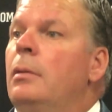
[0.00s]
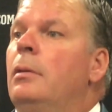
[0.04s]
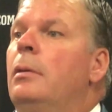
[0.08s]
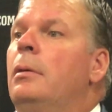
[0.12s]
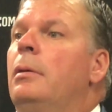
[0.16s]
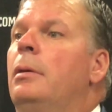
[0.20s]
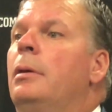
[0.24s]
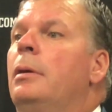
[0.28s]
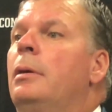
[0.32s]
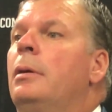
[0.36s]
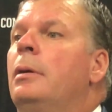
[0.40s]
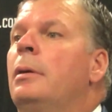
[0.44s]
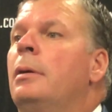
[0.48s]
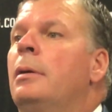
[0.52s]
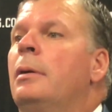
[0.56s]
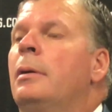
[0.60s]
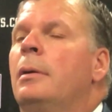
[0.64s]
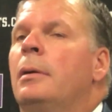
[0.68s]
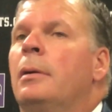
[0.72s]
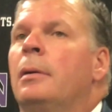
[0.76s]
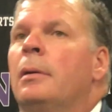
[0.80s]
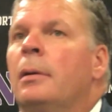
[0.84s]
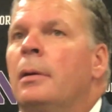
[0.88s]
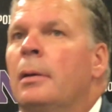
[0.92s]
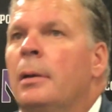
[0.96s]
plan coming in,
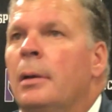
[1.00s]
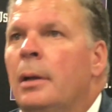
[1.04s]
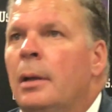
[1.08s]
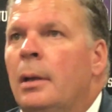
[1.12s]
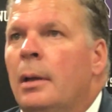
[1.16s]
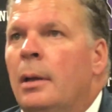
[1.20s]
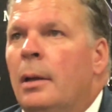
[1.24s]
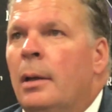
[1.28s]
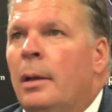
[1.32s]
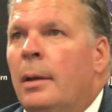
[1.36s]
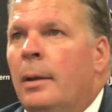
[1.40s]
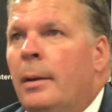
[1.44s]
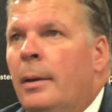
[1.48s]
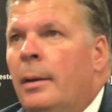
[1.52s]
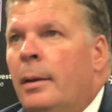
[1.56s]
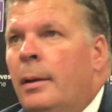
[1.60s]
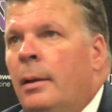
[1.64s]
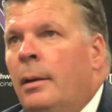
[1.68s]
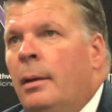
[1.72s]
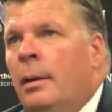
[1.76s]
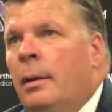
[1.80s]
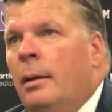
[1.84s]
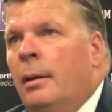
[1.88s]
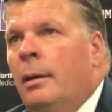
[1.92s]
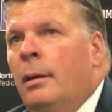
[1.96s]
and what did you see out there on the
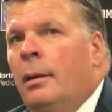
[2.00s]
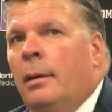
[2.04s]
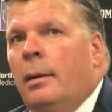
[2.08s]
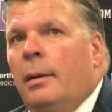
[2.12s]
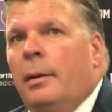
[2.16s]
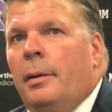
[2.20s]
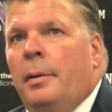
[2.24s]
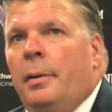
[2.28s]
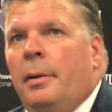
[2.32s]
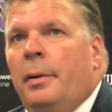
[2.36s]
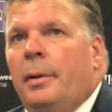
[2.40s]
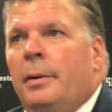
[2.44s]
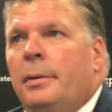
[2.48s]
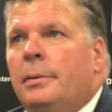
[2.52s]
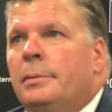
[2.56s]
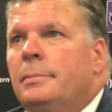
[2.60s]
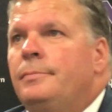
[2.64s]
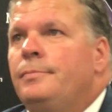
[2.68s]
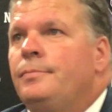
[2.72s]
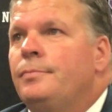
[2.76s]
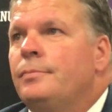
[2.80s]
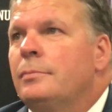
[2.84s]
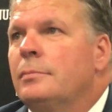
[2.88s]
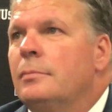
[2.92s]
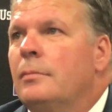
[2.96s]
floor that made you
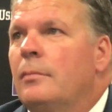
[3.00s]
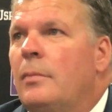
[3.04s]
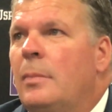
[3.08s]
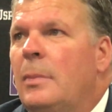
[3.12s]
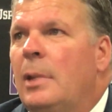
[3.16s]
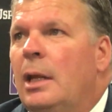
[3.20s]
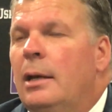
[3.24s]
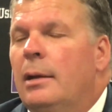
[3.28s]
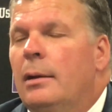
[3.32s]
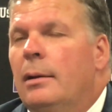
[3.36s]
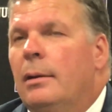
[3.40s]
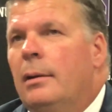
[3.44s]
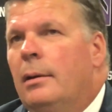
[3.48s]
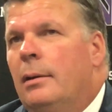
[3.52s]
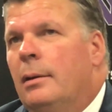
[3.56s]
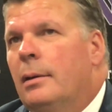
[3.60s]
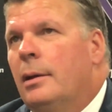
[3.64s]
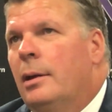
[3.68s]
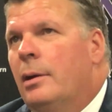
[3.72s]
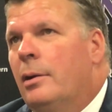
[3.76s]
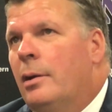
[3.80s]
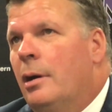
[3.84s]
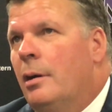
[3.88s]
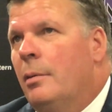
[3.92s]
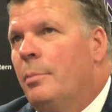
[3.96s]
want the guys to attack the
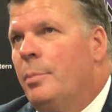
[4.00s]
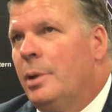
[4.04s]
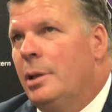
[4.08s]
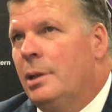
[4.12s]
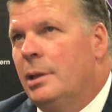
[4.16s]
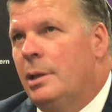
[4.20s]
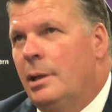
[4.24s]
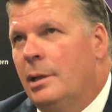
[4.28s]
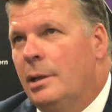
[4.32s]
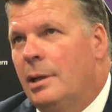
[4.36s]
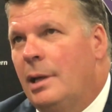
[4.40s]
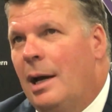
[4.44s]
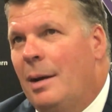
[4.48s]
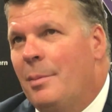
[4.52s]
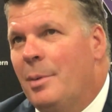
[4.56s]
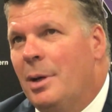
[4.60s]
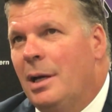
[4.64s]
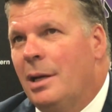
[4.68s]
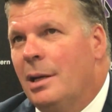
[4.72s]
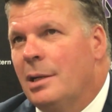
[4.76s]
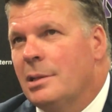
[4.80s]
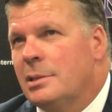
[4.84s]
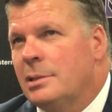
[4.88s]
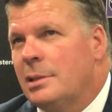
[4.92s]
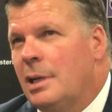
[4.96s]
basket? You know, our ability to
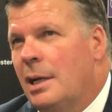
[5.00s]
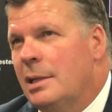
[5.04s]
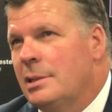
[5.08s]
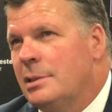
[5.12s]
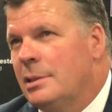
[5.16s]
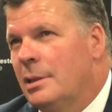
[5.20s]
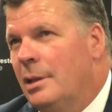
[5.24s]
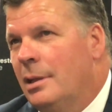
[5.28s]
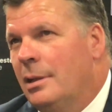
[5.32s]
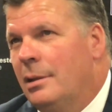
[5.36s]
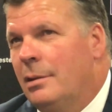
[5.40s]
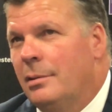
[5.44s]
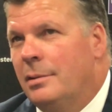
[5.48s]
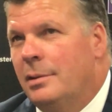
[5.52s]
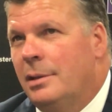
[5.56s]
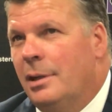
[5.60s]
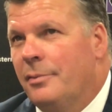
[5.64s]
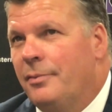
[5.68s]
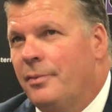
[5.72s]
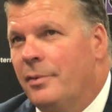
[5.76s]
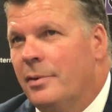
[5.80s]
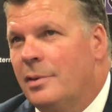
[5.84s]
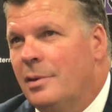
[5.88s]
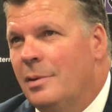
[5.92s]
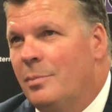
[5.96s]
dominate inside is a little
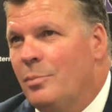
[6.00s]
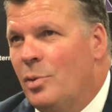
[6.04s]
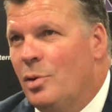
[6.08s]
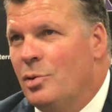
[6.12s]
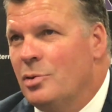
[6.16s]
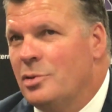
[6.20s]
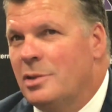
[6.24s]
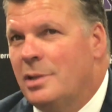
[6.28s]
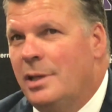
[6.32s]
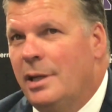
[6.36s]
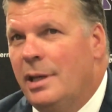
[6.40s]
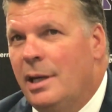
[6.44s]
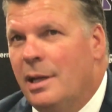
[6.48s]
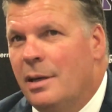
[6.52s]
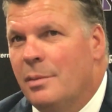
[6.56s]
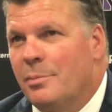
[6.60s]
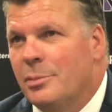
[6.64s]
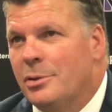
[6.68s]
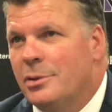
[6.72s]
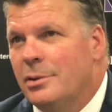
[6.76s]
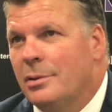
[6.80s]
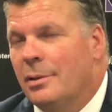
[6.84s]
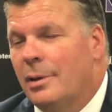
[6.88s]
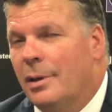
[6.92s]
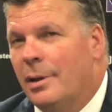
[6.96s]
different than most
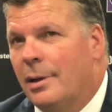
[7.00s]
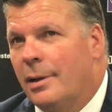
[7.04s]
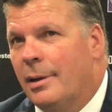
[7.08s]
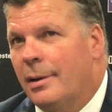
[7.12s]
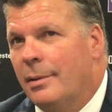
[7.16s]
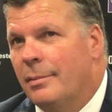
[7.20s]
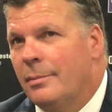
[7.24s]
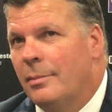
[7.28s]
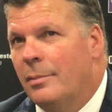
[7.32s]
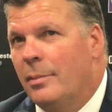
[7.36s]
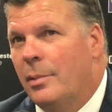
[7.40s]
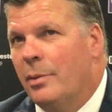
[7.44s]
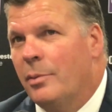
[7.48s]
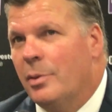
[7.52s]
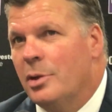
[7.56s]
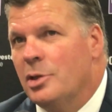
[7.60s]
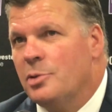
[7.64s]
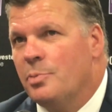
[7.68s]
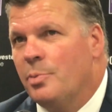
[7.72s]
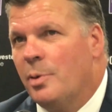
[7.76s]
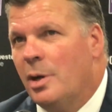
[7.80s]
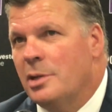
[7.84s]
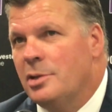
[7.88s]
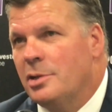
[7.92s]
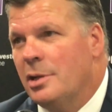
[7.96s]
teams. Uh, we, we,
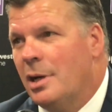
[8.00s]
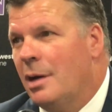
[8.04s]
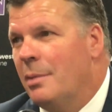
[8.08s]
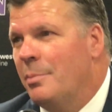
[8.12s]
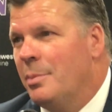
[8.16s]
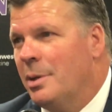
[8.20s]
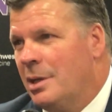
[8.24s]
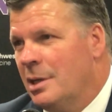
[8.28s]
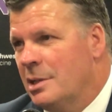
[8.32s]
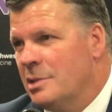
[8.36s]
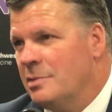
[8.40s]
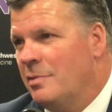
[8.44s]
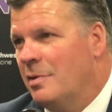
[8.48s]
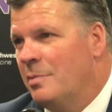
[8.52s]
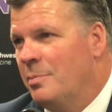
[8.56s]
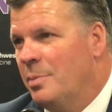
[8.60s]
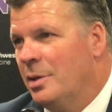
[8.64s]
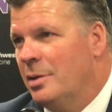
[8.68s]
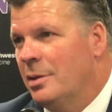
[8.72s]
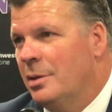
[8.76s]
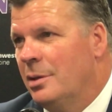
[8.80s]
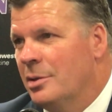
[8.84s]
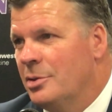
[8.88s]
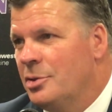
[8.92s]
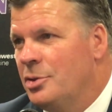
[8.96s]
spread you out because of our
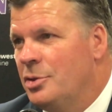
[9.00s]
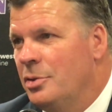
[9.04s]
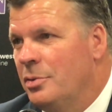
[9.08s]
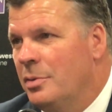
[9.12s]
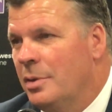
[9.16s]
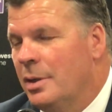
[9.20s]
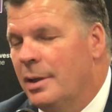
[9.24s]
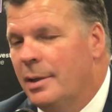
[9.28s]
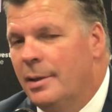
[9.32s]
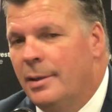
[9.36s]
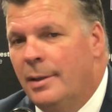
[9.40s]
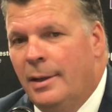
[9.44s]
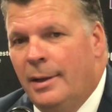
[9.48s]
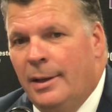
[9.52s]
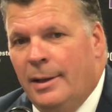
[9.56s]
ability to shoot it.